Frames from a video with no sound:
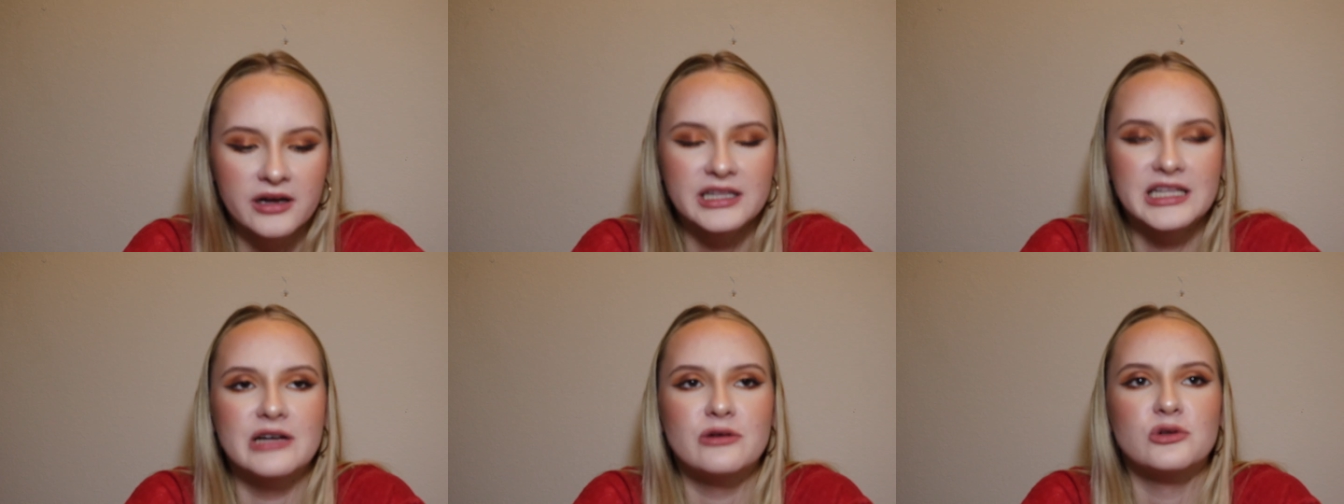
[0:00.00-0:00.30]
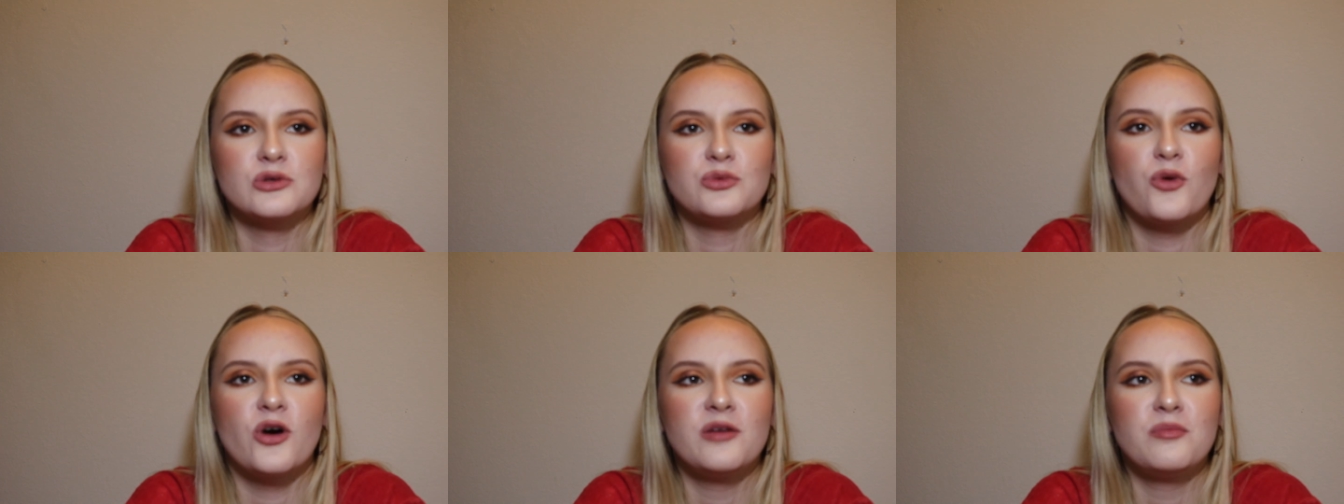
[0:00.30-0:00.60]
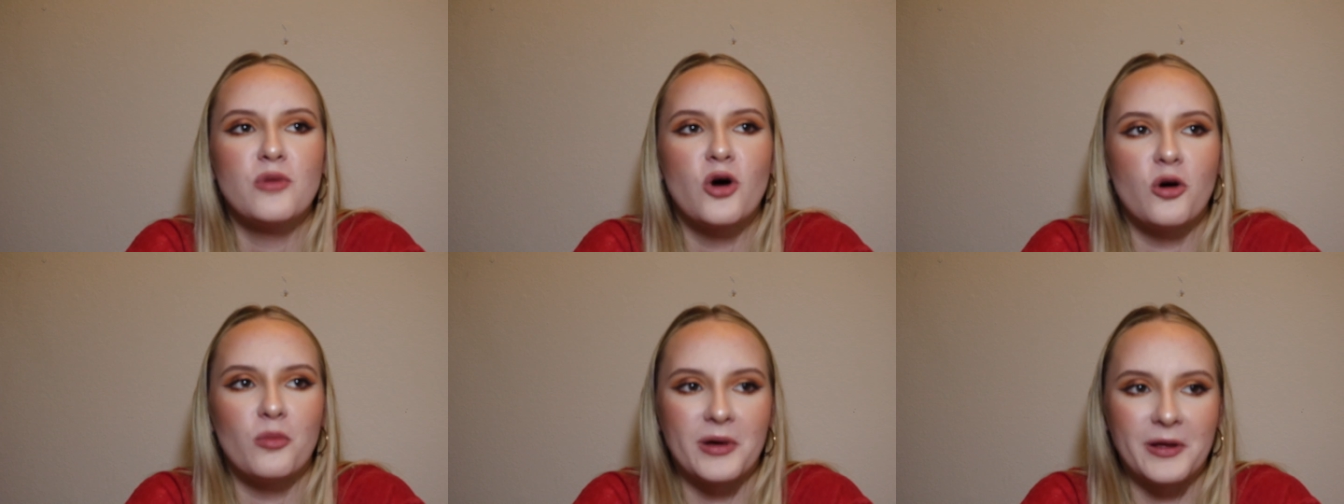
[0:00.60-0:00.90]
There was
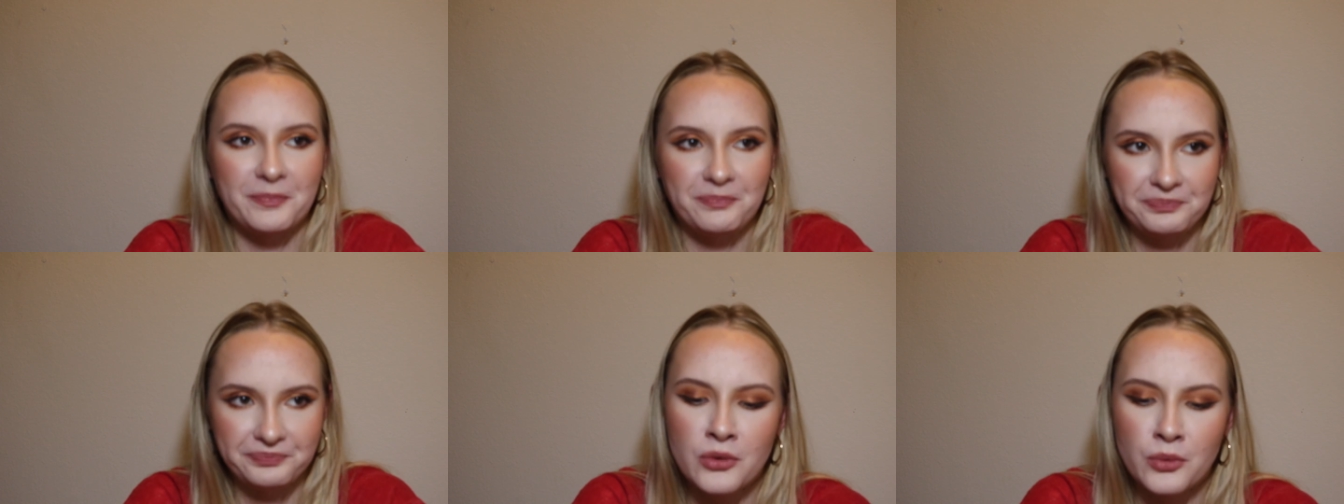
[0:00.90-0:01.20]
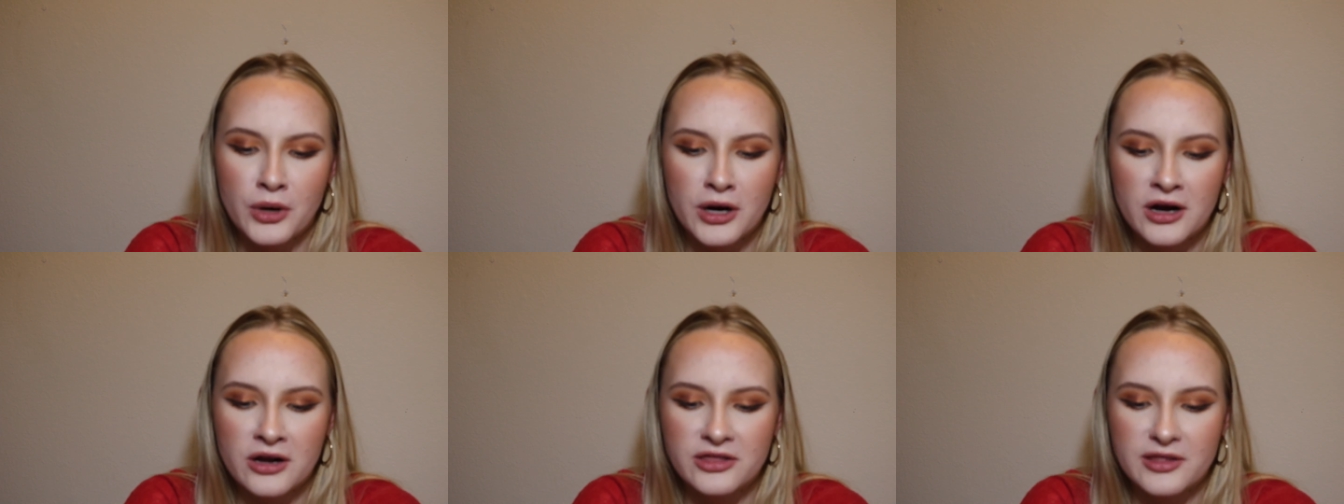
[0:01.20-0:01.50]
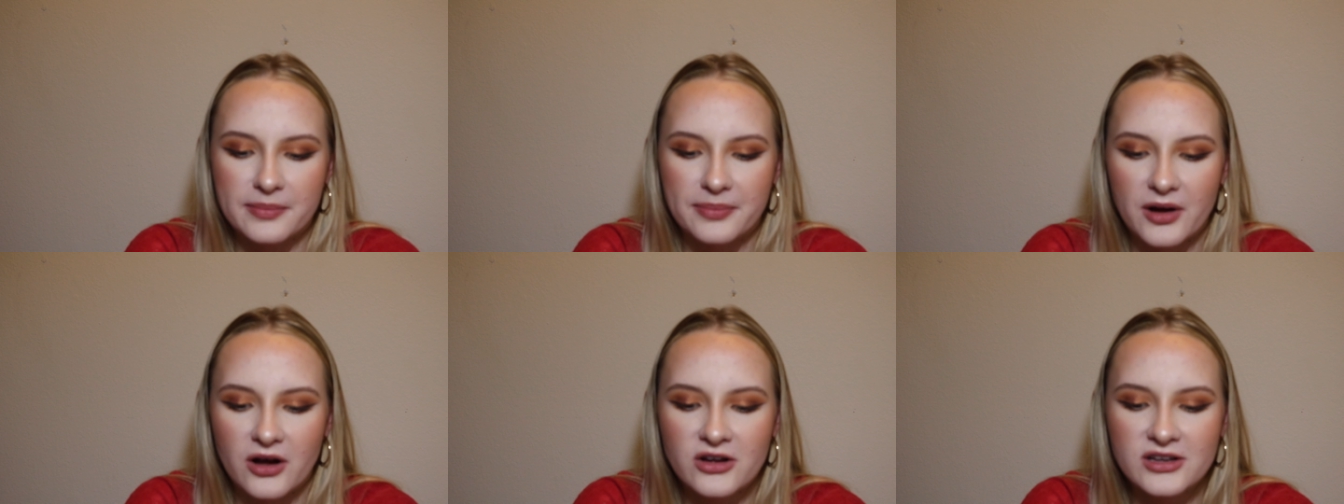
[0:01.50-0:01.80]
one moment where
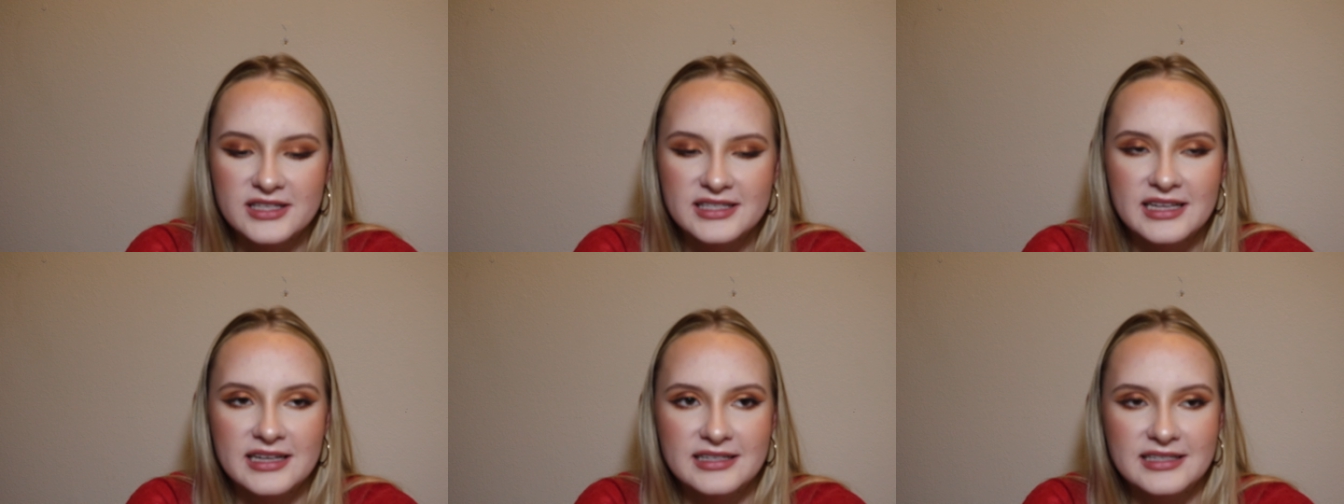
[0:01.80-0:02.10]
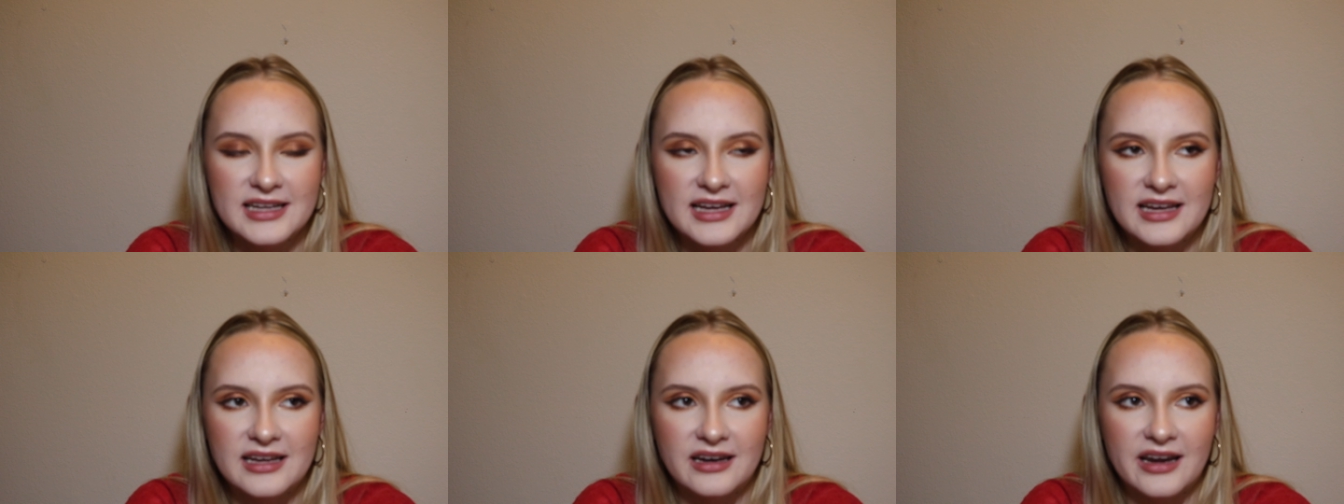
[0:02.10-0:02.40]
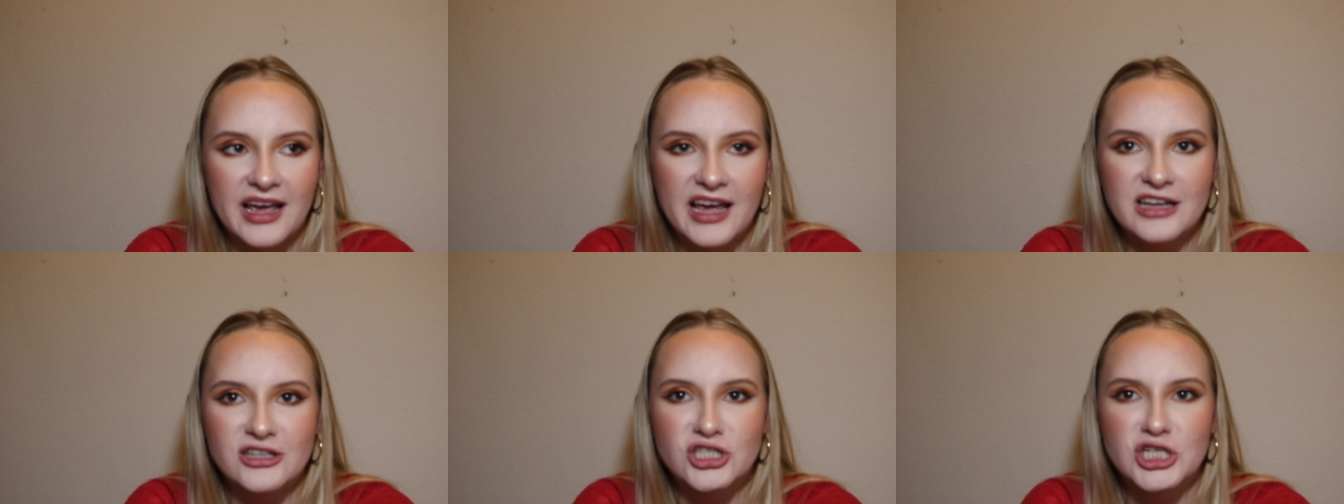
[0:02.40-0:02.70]
the ball's sent
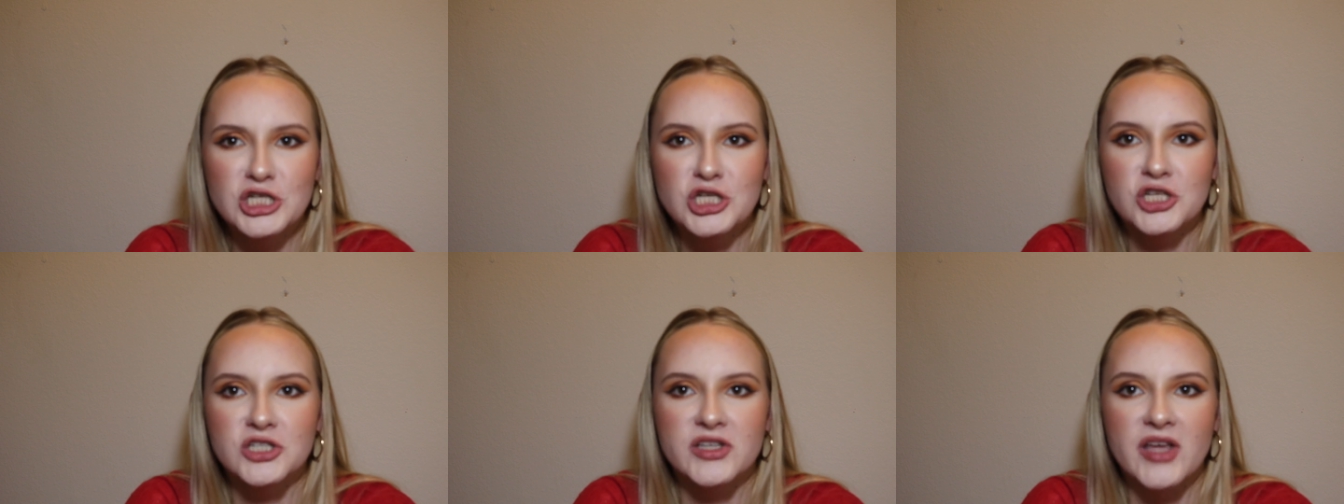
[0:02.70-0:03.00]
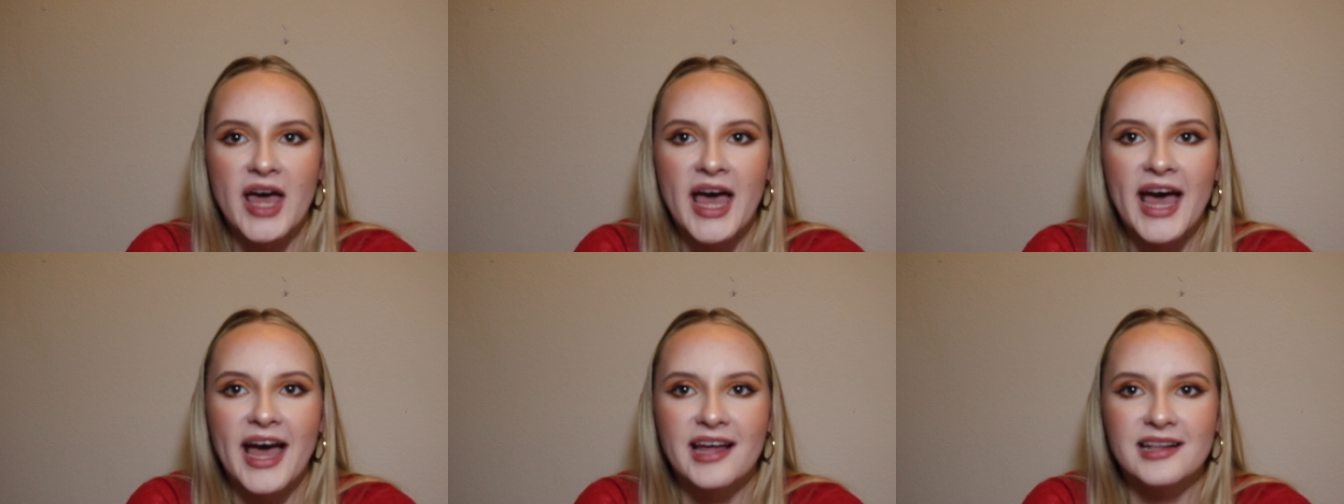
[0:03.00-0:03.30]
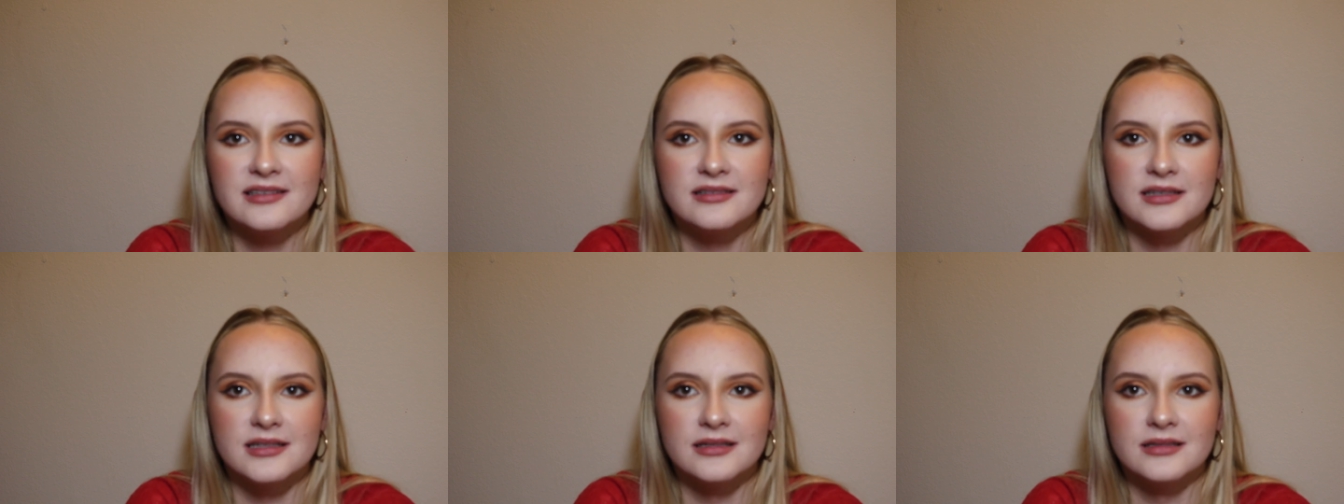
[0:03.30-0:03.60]
in and she just
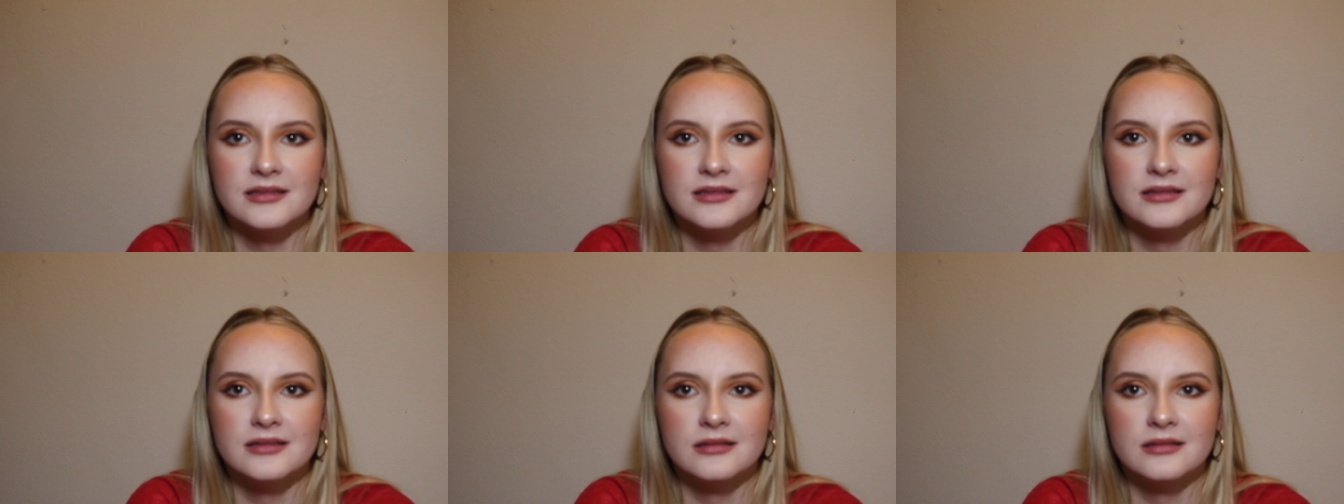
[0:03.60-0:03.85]
heads it,